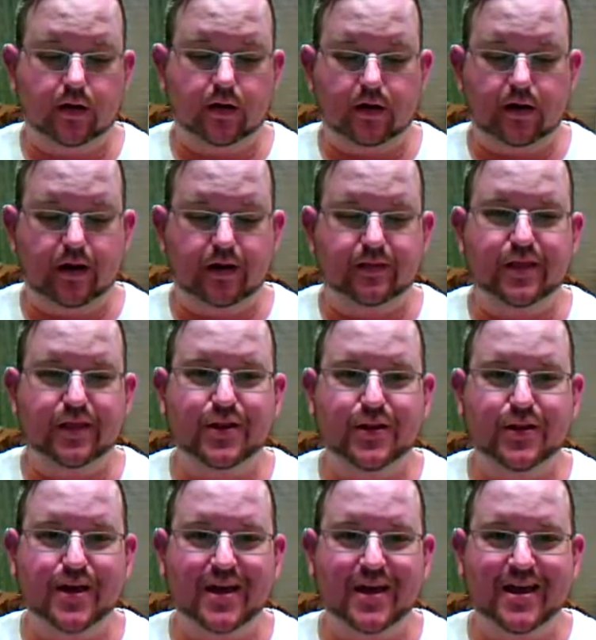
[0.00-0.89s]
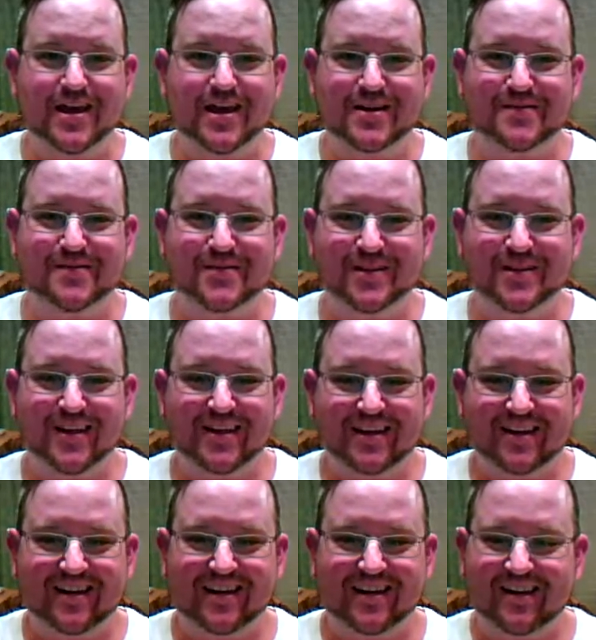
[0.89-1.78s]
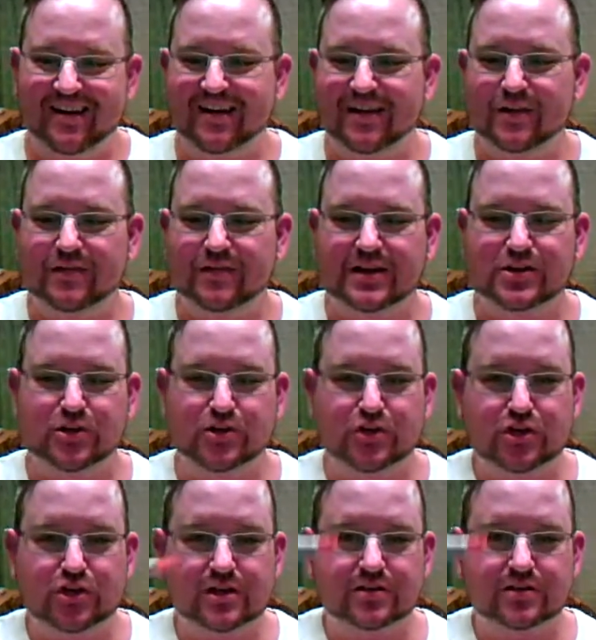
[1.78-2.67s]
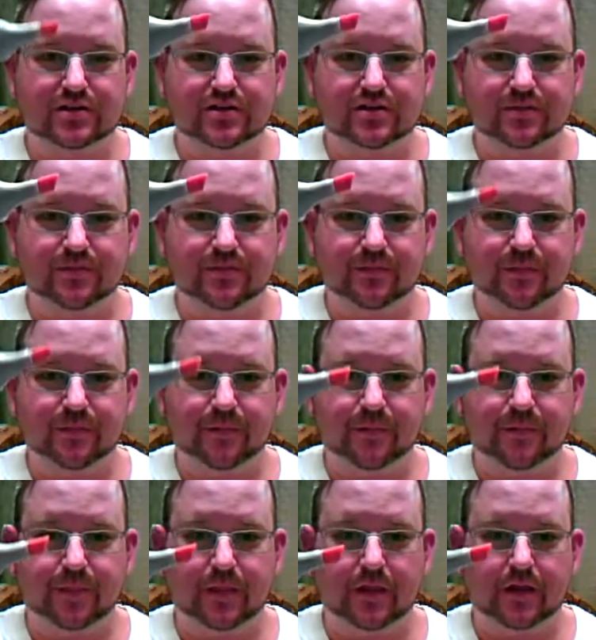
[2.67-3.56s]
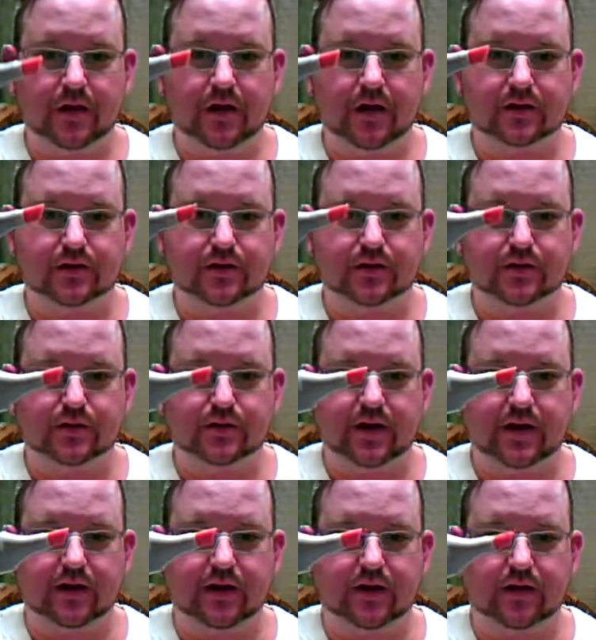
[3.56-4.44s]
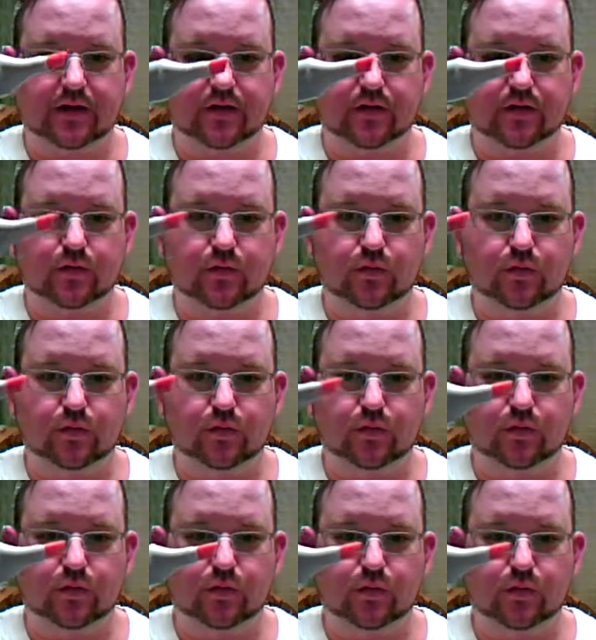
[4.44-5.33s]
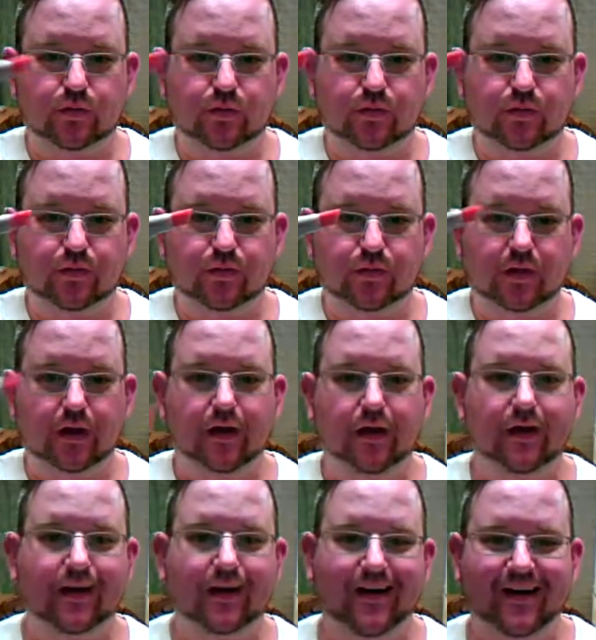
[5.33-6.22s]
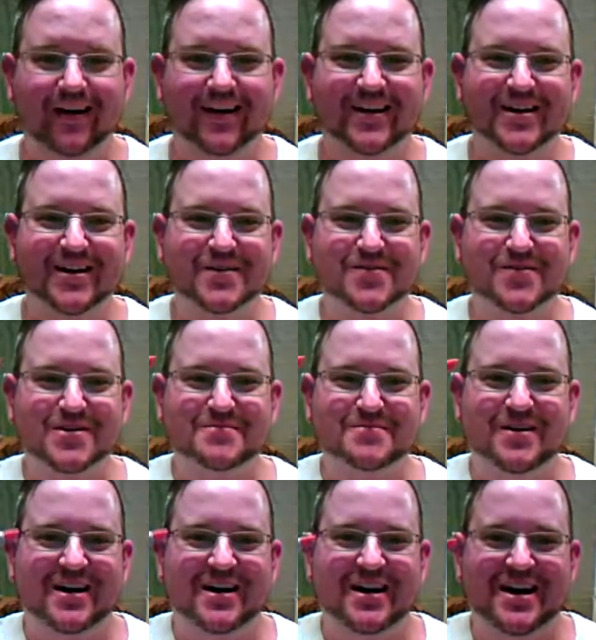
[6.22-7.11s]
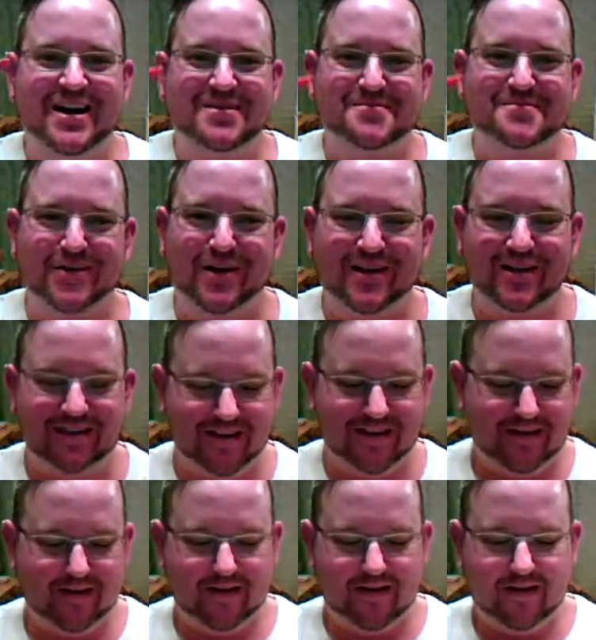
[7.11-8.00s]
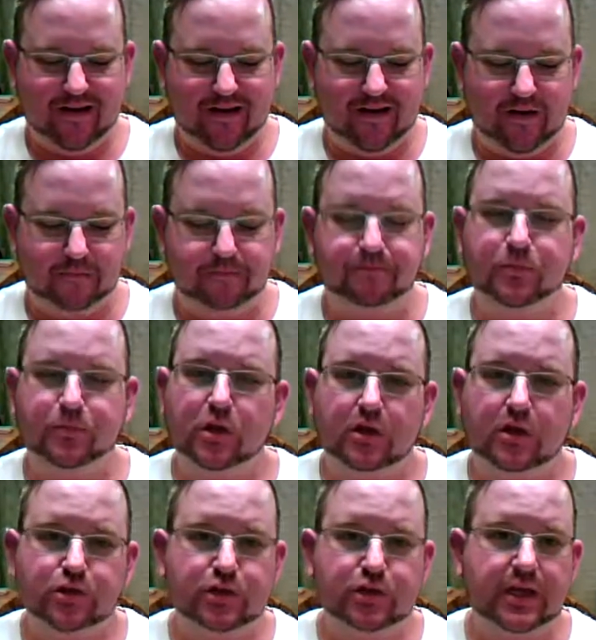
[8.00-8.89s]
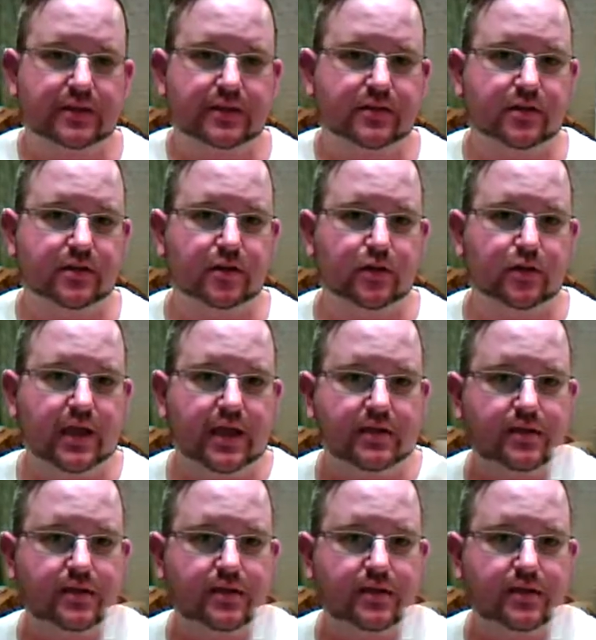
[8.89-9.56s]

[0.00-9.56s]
And then you have, you've got your chisel, also kind of covering my eyeball. So you got, you